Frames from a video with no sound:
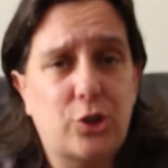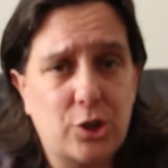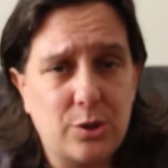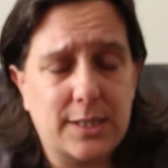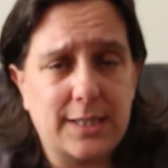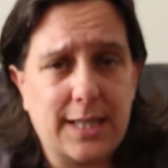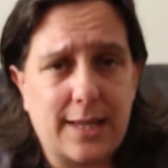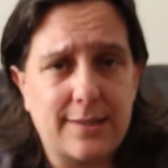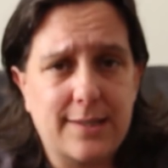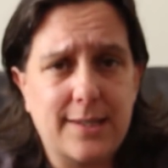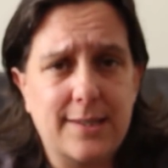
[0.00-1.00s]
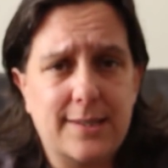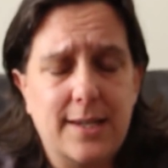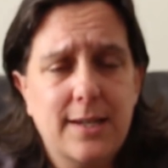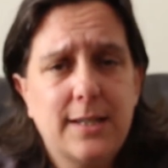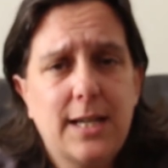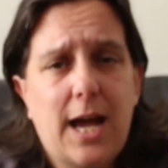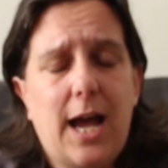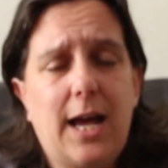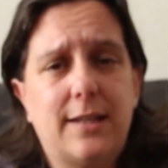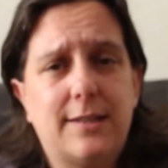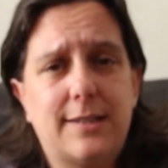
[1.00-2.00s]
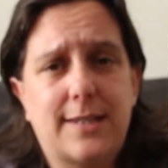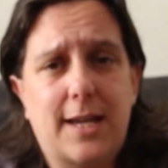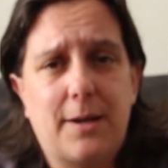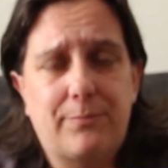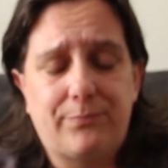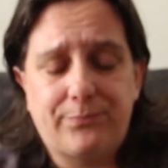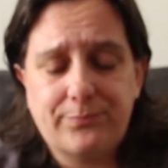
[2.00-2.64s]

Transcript: choosing lenses, and